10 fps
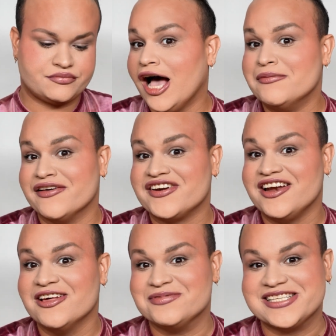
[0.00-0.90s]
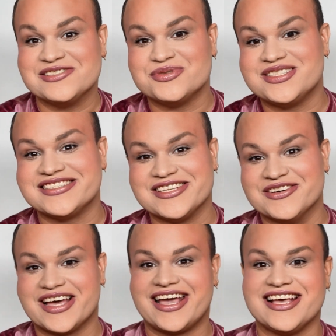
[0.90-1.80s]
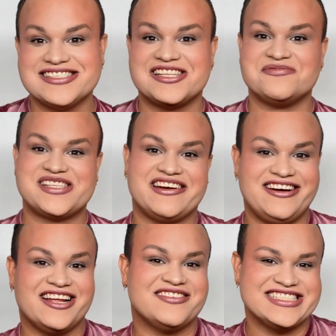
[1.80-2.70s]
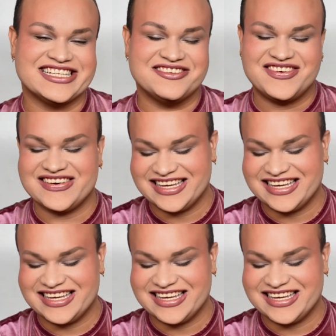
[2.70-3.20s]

I'm definitely obsessed with this look. I can't stop staring at myself.